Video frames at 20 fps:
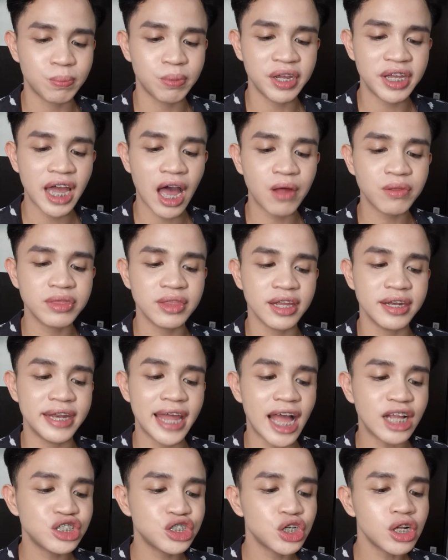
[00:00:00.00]
to bring out the
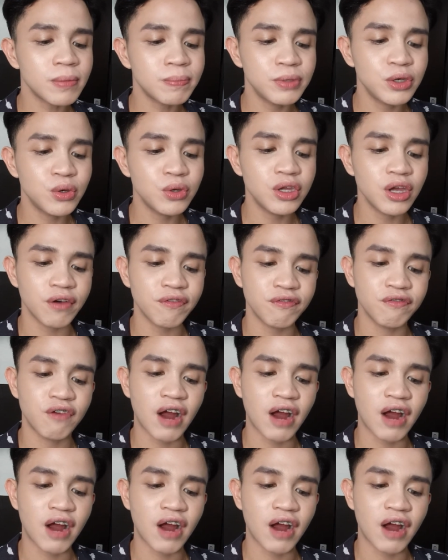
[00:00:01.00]
natural beauty of